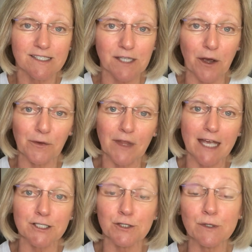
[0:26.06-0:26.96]
so
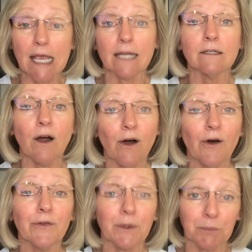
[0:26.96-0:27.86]
that you get
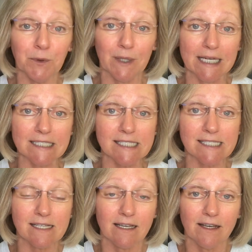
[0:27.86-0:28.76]
all the
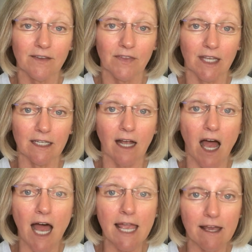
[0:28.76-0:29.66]
points that
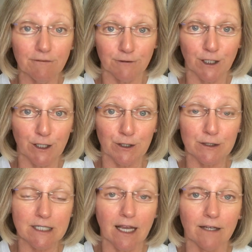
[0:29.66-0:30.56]
I have
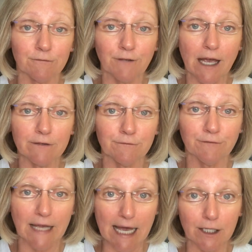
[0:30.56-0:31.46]
learned and found
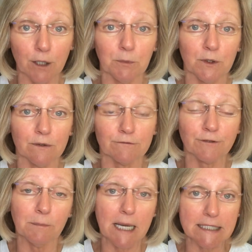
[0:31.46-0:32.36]
valuable
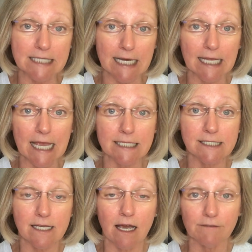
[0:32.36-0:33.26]
from my
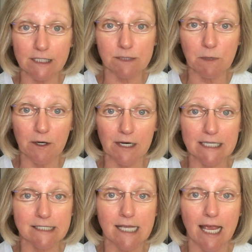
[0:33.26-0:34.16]
decades of
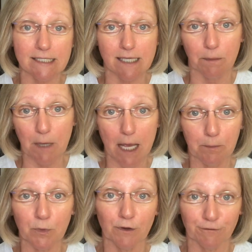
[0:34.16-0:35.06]
experience as a
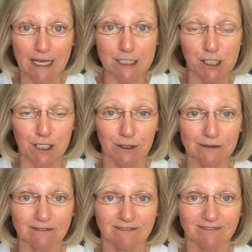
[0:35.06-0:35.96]
pet professional.